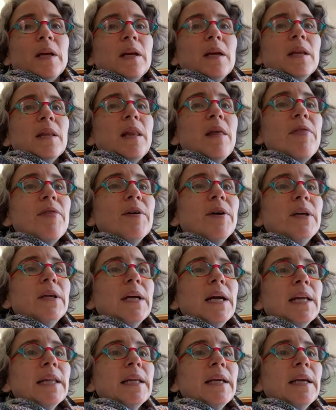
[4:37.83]
The
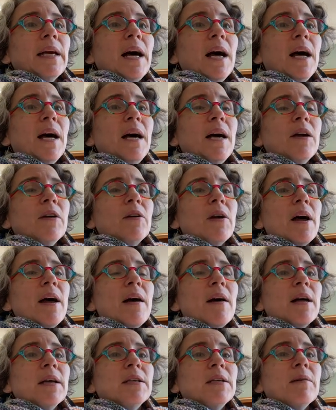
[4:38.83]
third Aliyah,
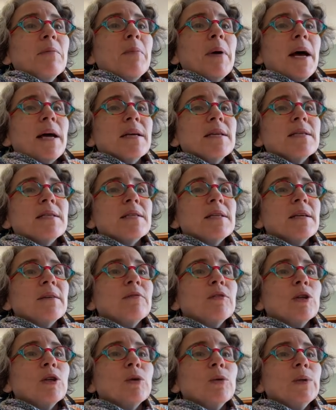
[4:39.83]
read by
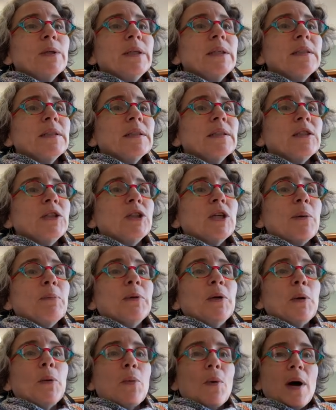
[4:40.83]
Steve Lewis, is
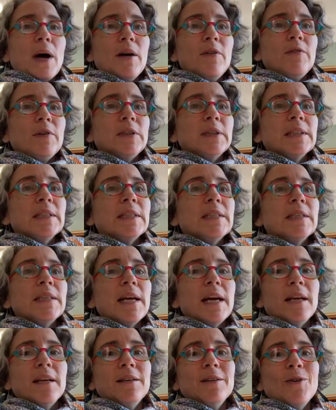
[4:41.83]
chapter 1, verses
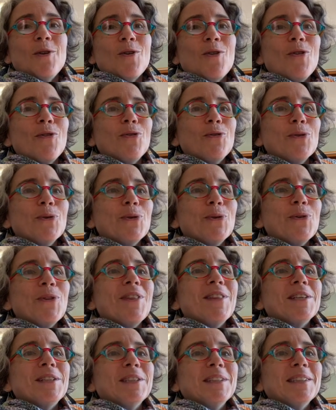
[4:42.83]
10 to
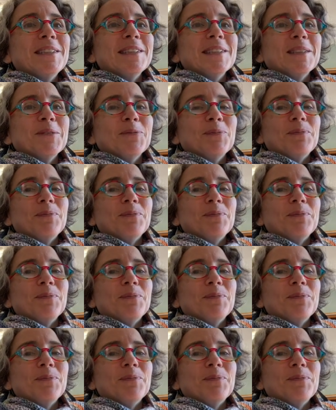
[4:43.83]
13.